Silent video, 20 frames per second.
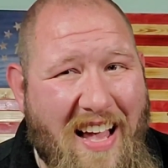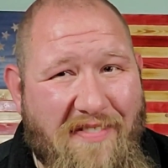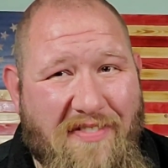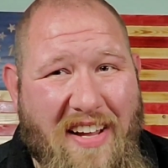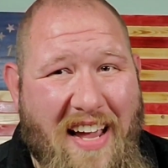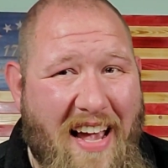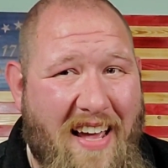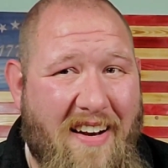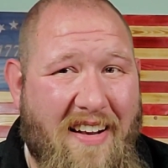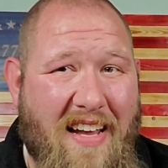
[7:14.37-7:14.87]

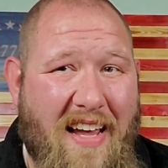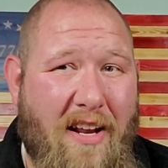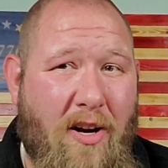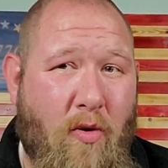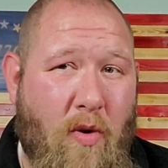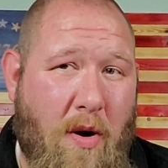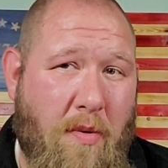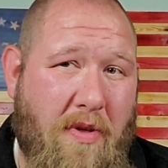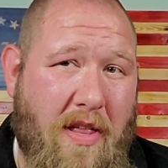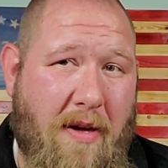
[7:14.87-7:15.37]
I've kind of
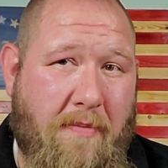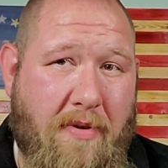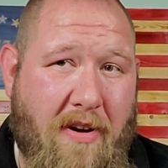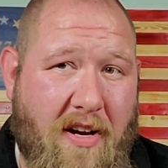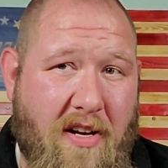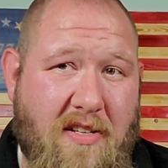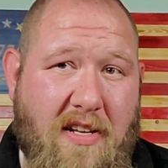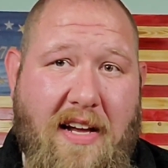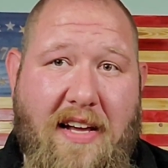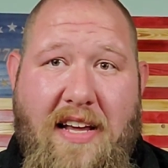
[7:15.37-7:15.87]
gotten away with that
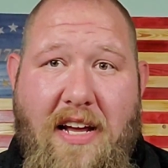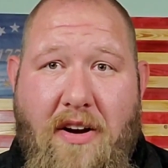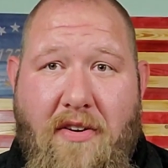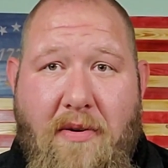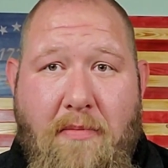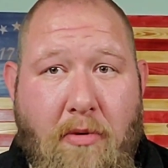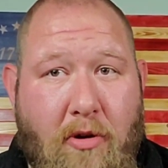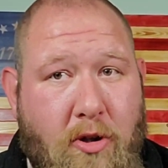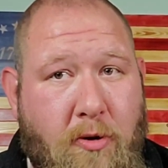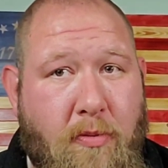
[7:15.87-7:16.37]
because I
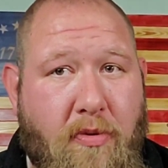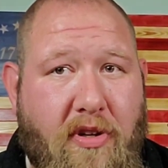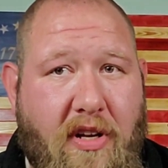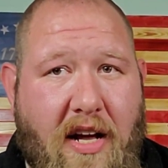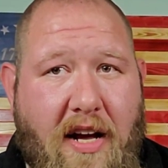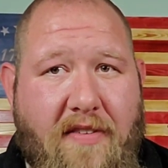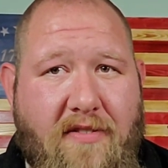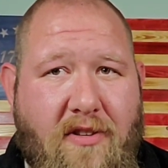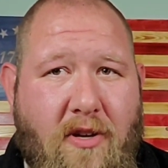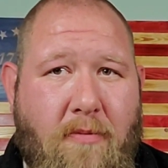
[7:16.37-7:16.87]
carry multiple
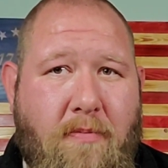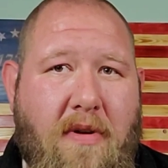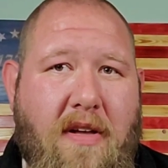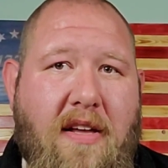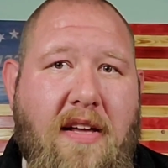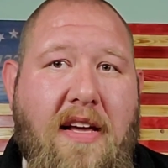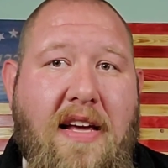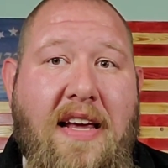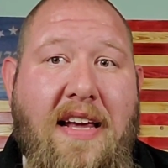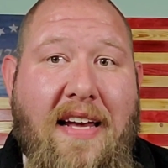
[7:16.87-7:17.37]
knives on
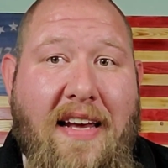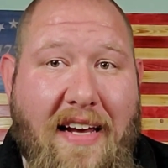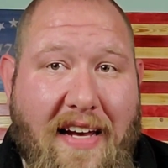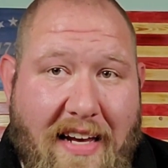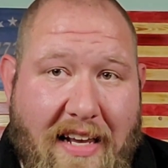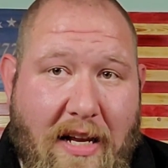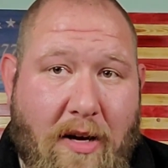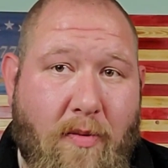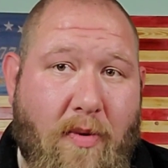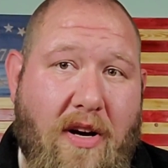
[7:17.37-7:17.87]
me
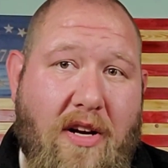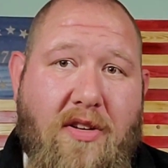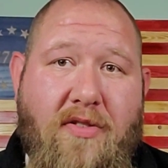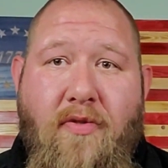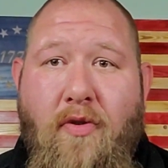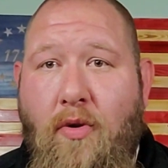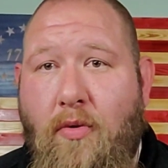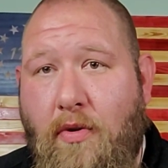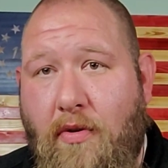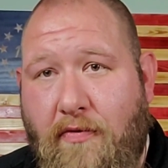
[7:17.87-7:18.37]

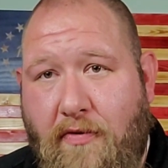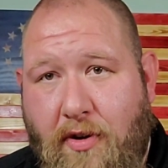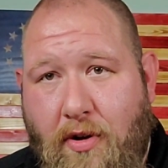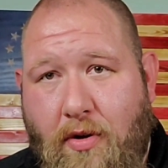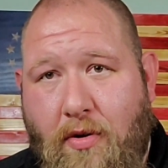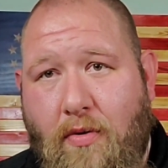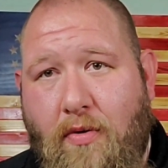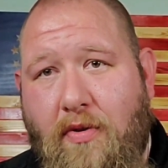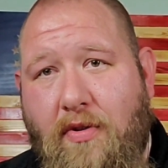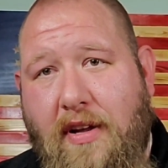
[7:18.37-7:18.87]
anyways for
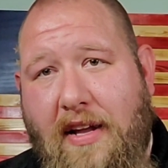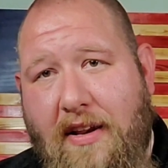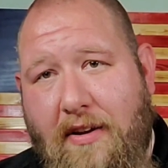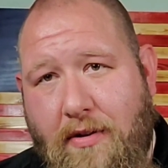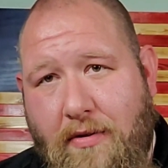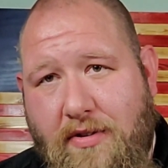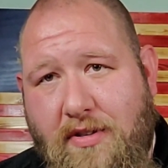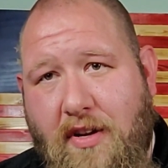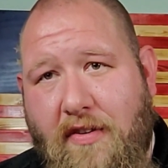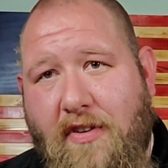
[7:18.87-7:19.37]
review. We
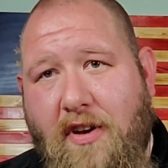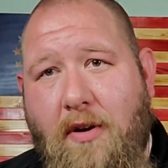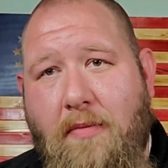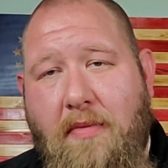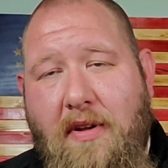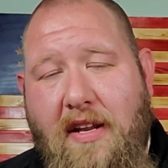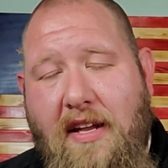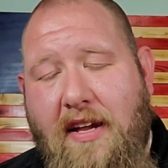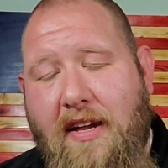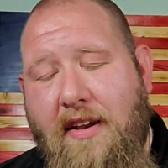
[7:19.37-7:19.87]
get new stuff
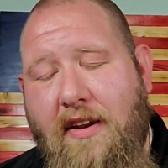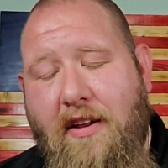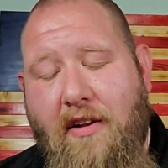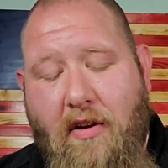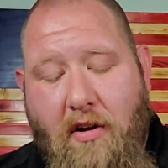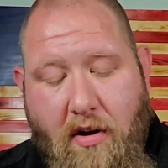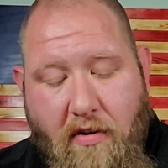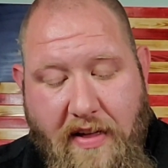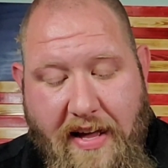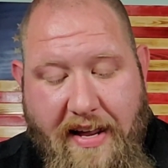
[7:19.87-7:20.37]
coming in
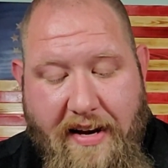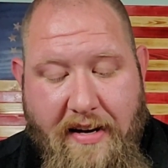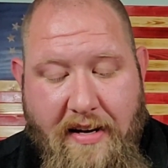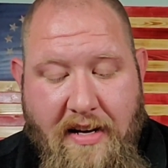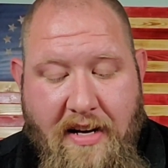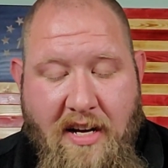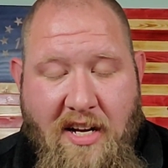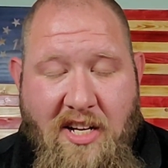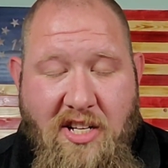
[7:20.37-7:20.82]
and all that.